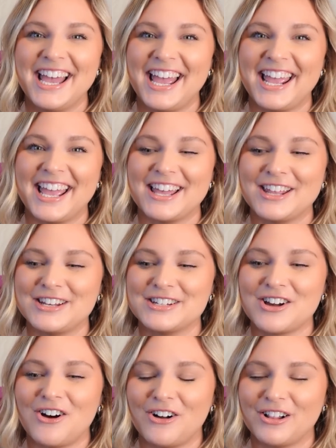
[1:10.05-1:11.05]
and
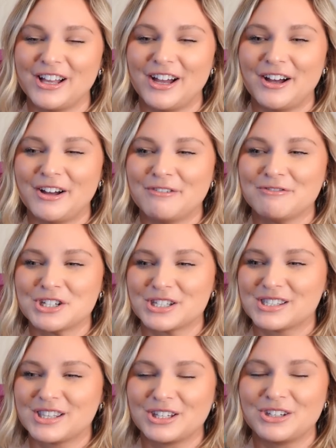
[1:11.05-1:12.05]
all of
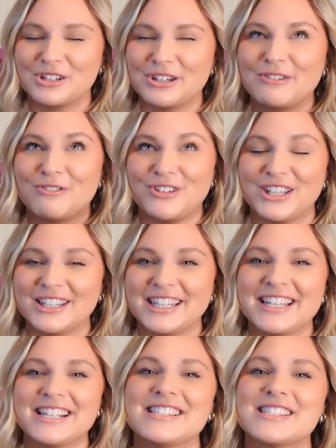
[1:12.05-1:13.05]
just the good
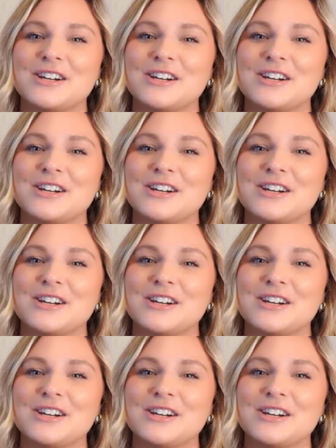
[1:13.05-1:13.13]
feelings